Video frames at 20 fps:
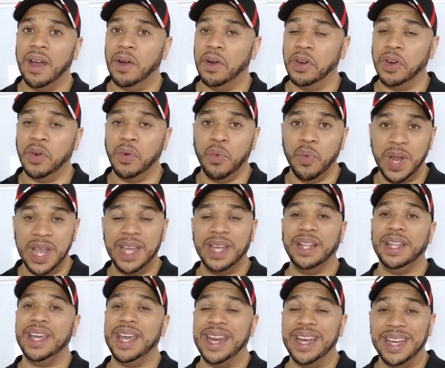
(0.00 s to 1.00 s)
on a
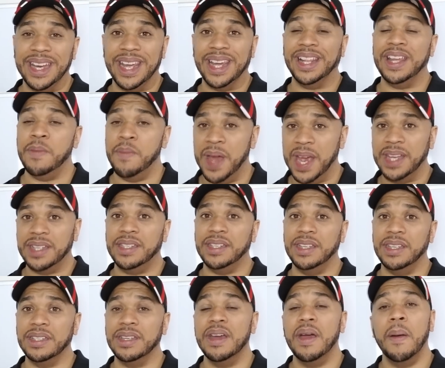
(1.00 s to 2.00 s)
weekly and daily
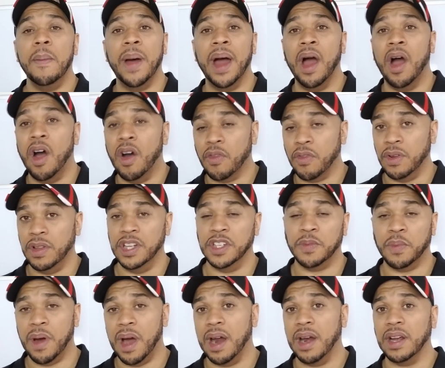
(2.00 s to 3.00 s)
basis by offering this
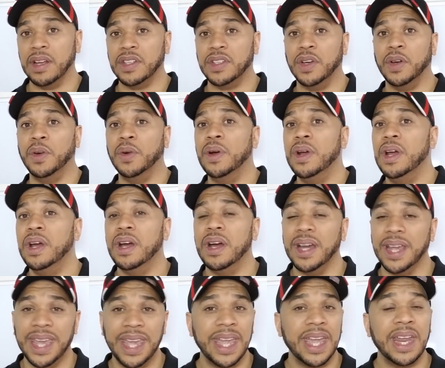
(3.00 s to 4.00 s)
product. So
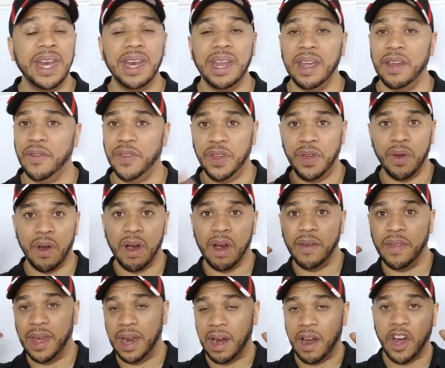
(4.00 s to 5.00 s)
again, if you are
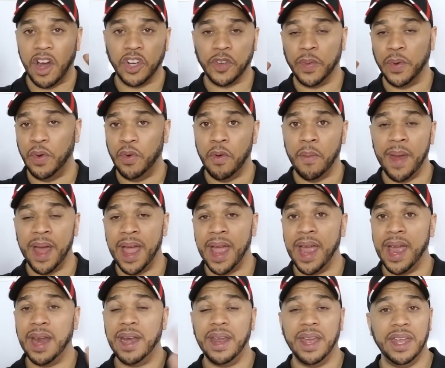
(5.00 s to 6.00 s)
that entrepreneur
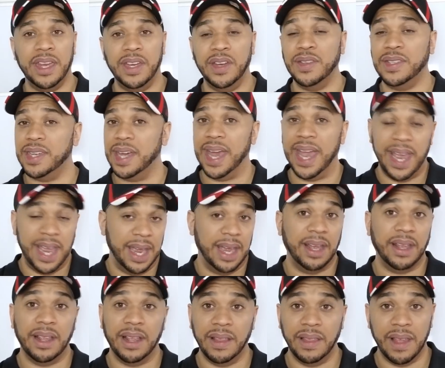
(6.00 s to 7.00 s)
mind and you say, hey,
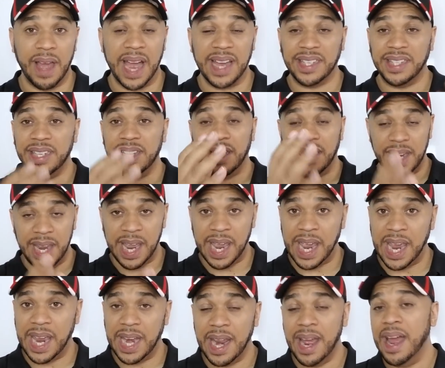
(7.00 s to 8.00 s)
I see a
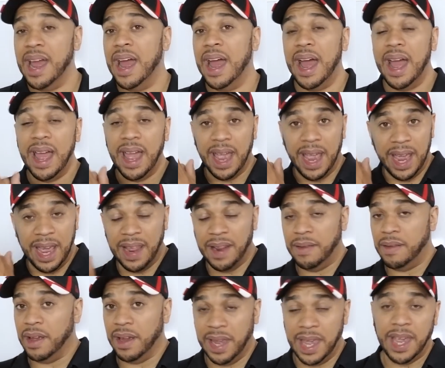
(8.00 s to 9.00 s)
need,
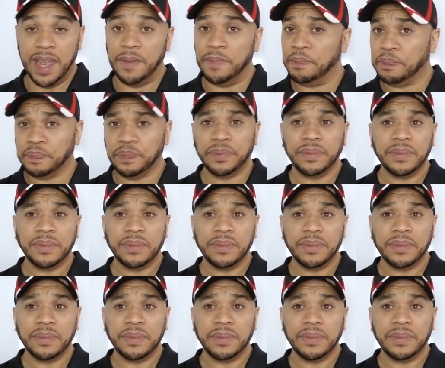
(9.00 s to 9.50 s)
and again,